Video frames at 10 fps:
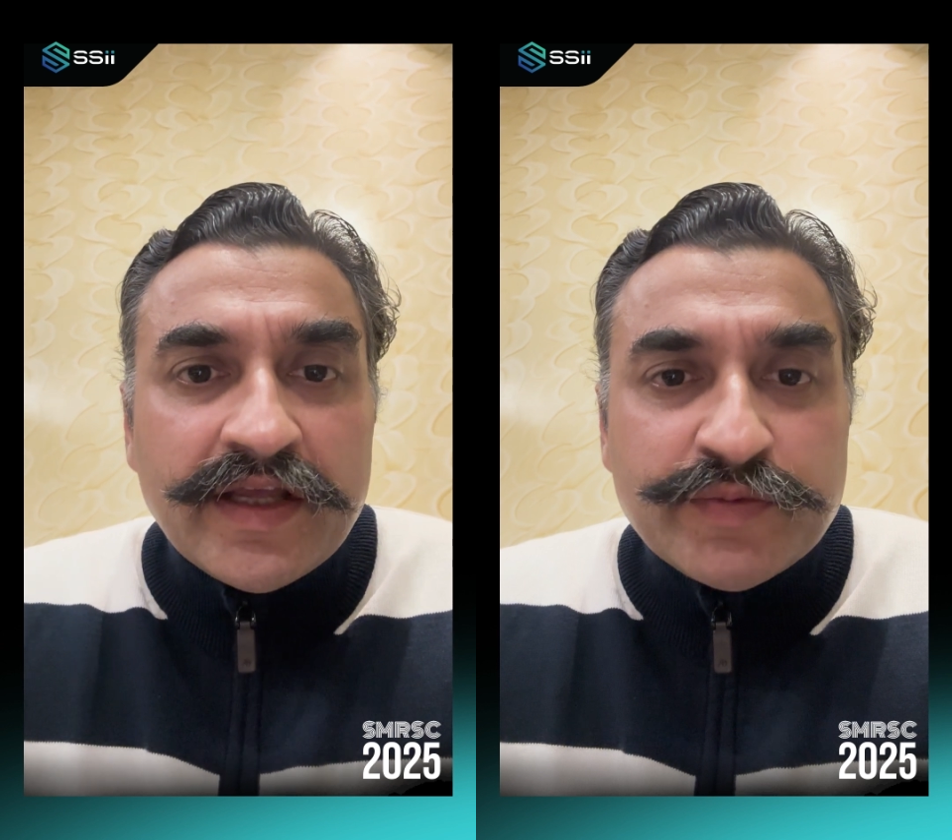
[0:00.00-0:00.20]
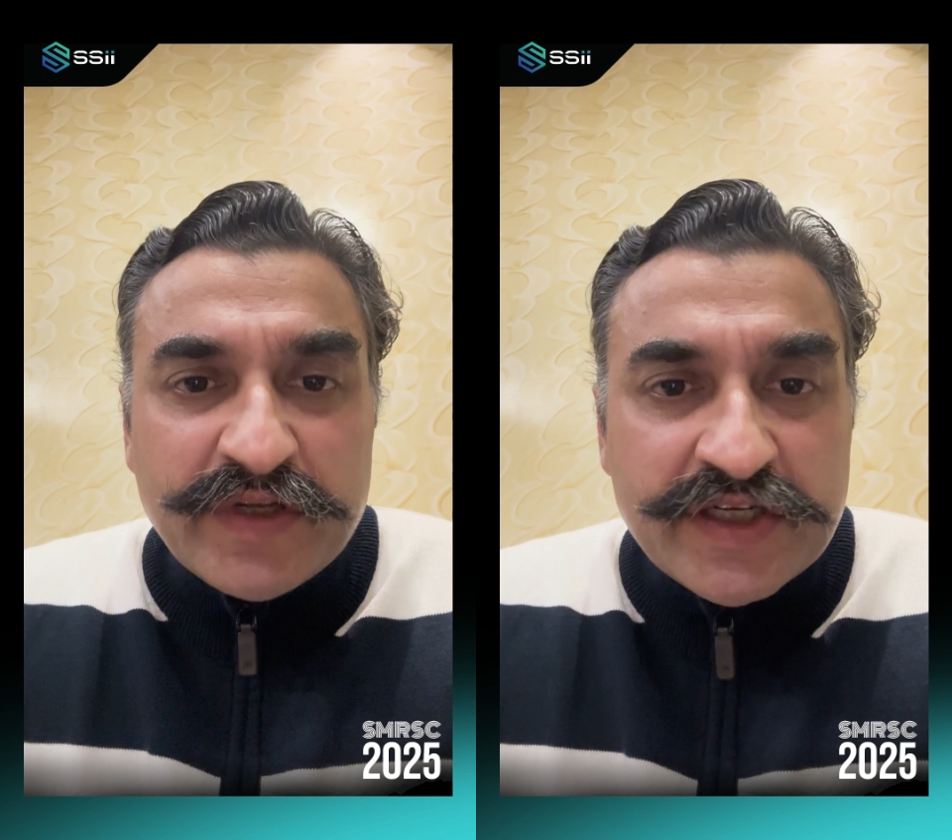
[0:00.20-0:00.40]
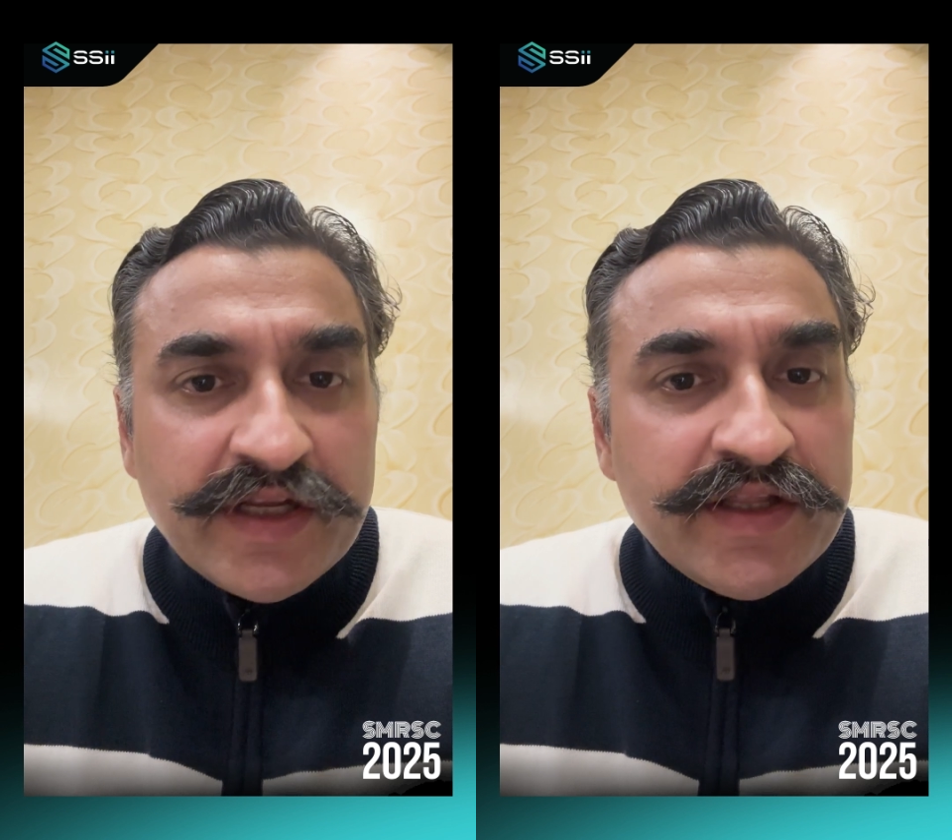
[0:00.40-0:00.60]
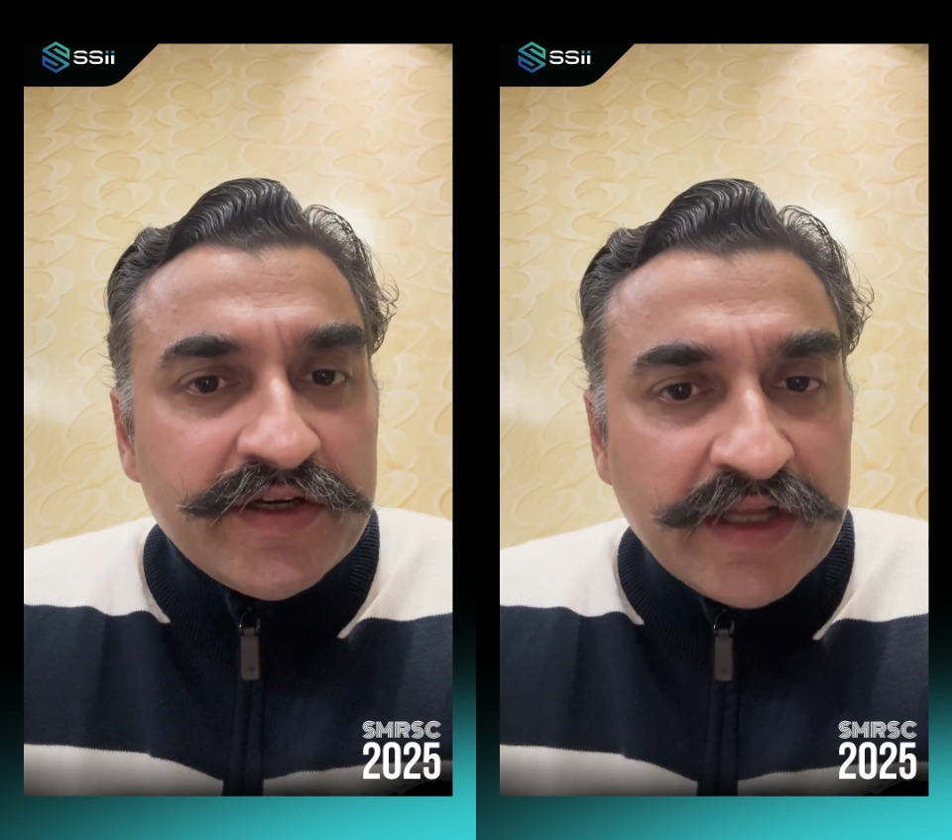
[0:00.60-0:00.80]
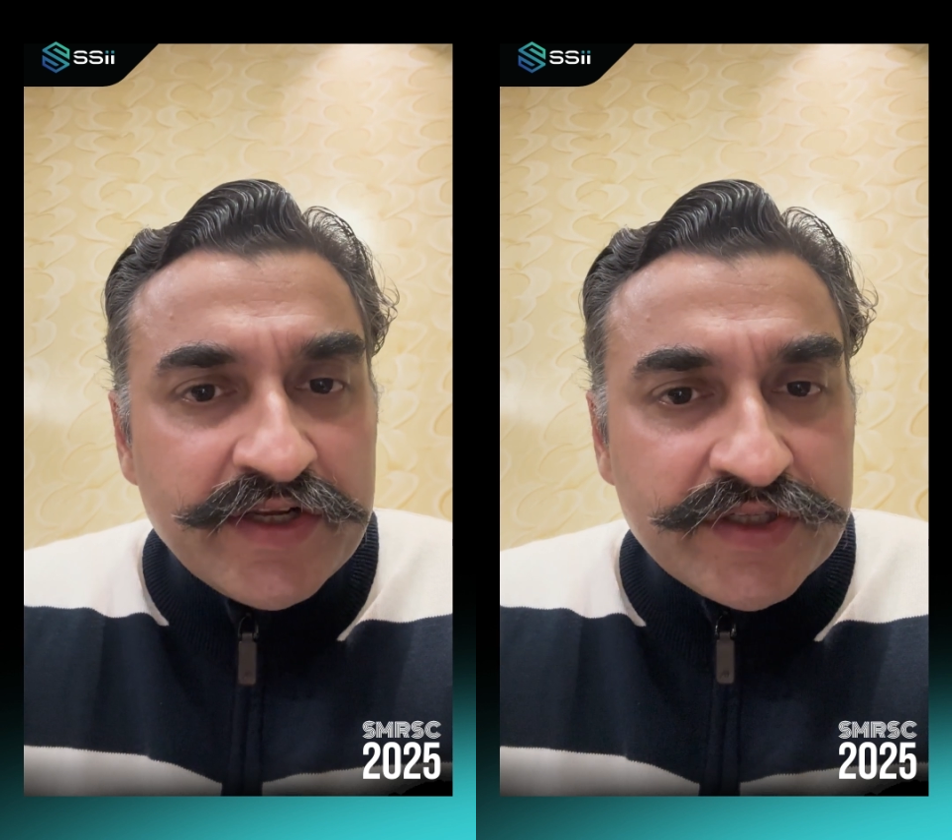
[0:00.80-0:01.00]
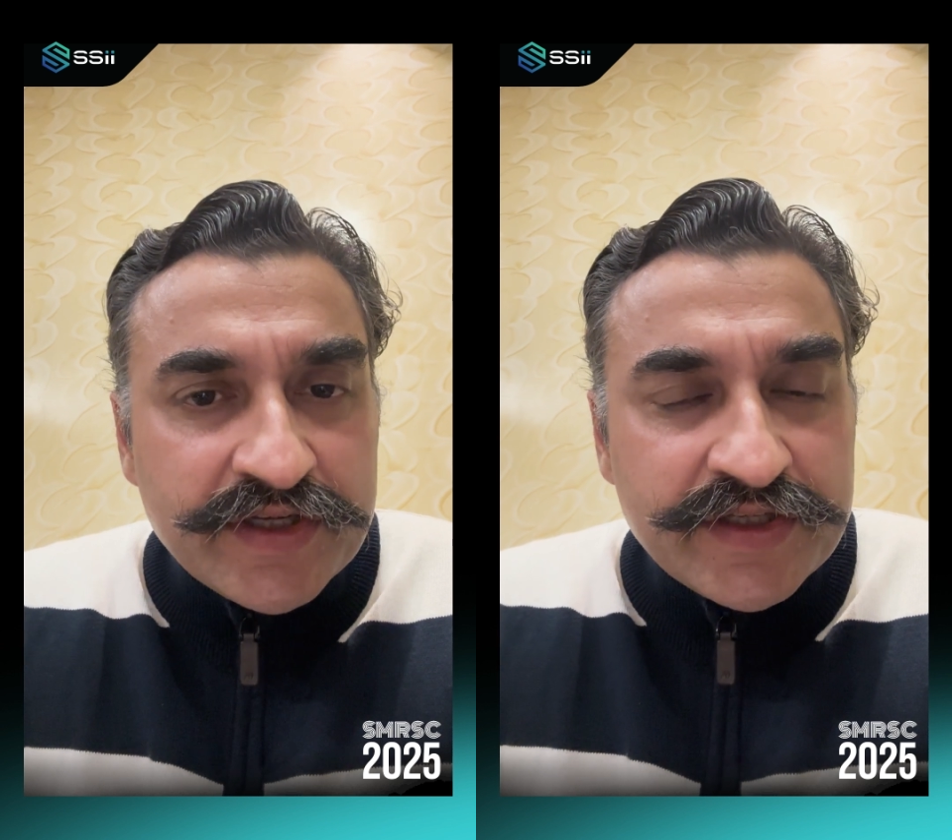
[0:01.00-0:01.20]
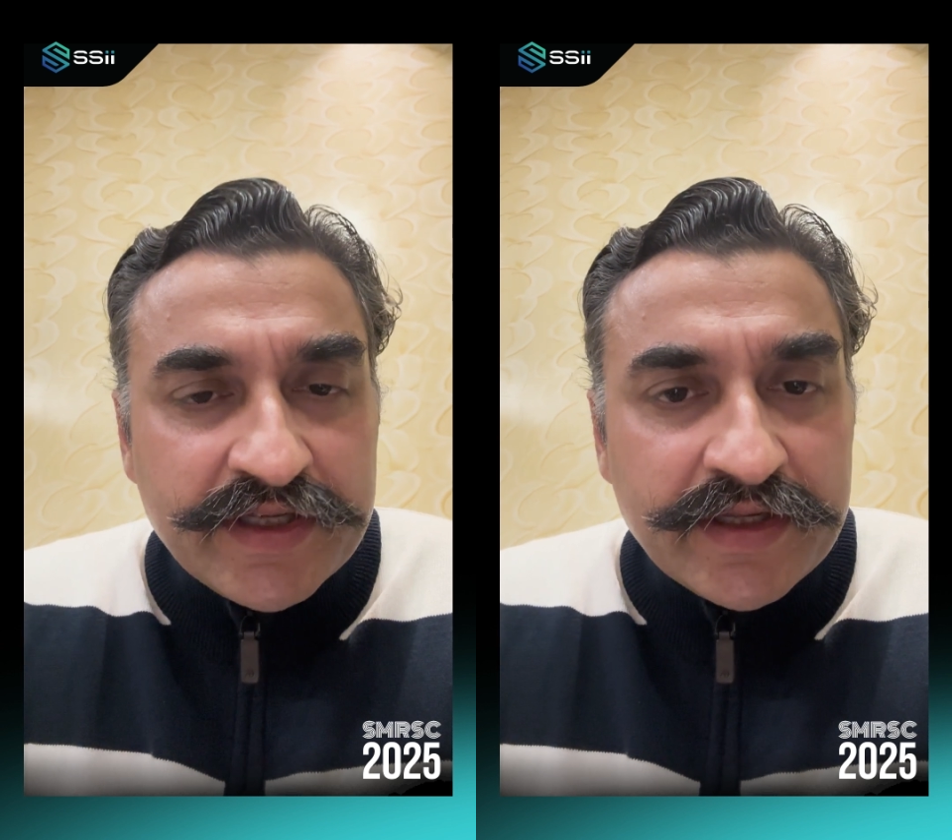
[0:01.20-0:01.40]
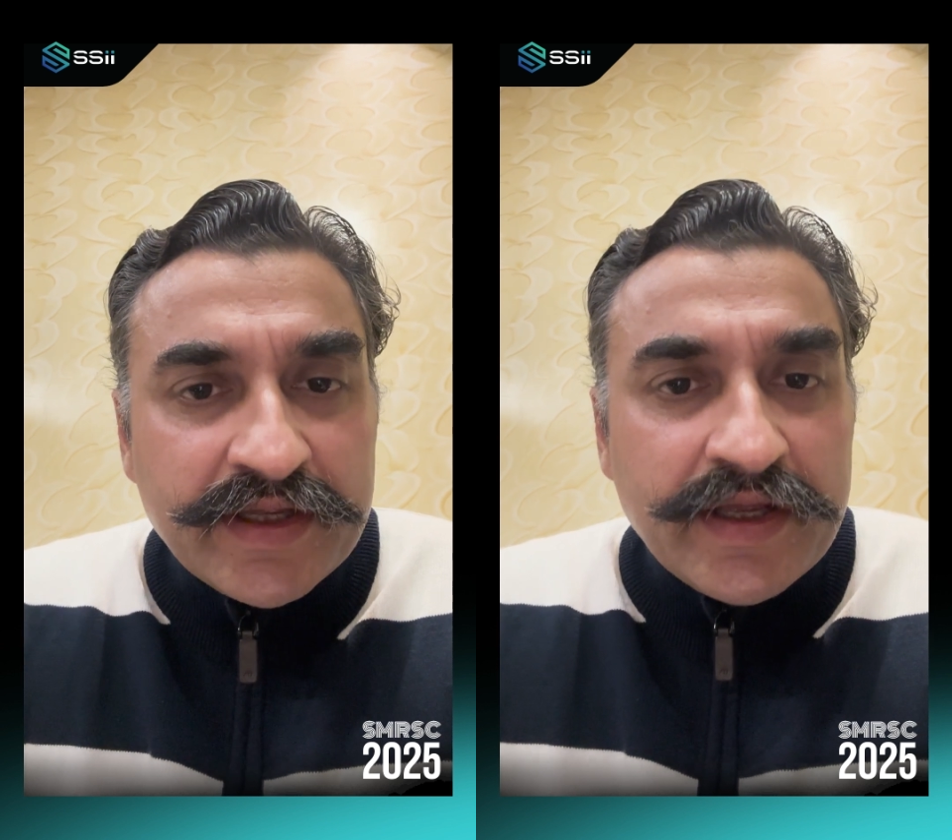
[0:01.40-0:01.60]
especially the
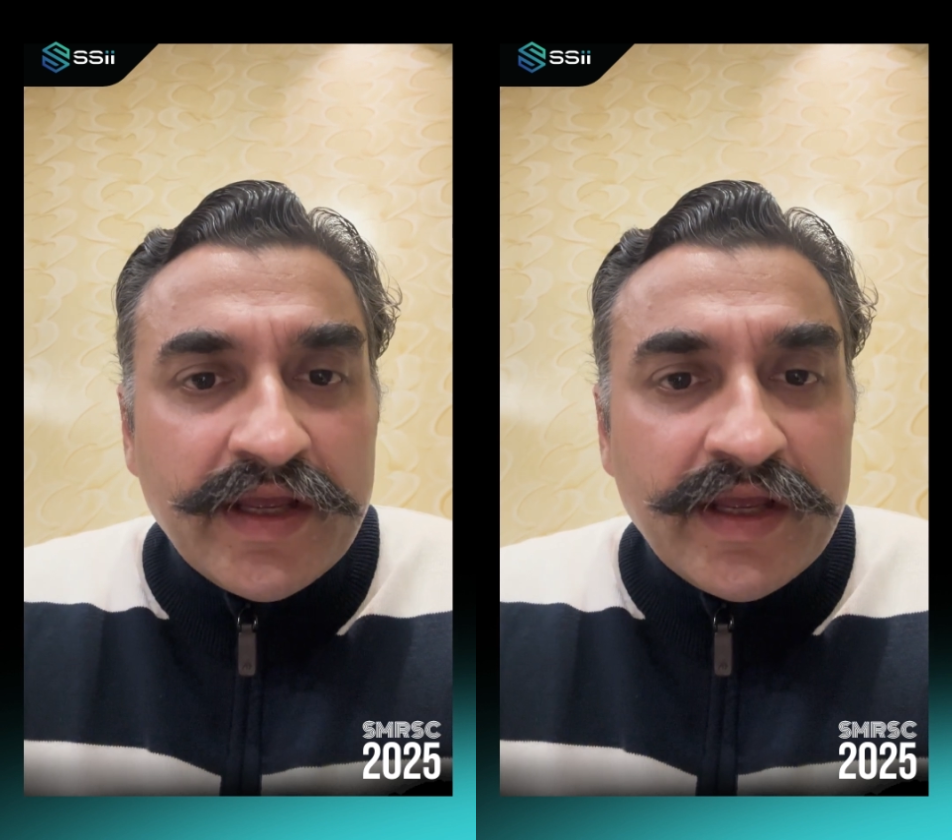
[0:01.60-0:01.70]
telesurgery,